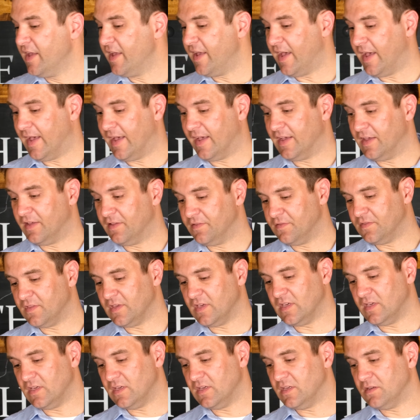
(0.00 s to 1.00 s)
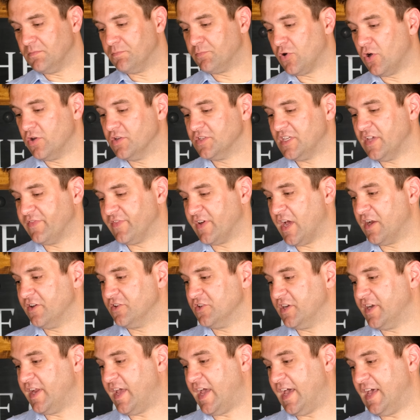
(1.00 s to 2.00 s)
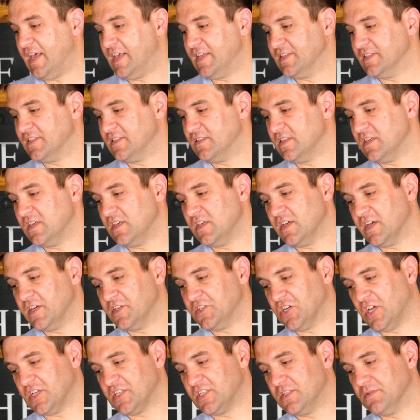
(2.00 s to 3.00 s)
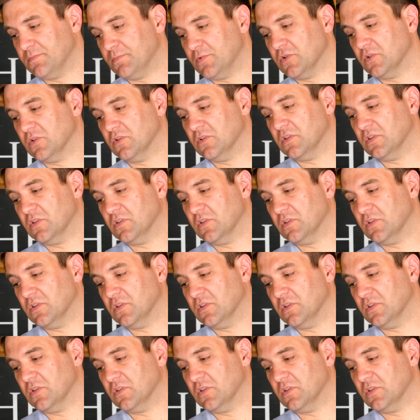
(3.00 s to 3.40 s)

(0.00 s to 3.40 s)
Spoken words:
The Pro 700 has the adjustable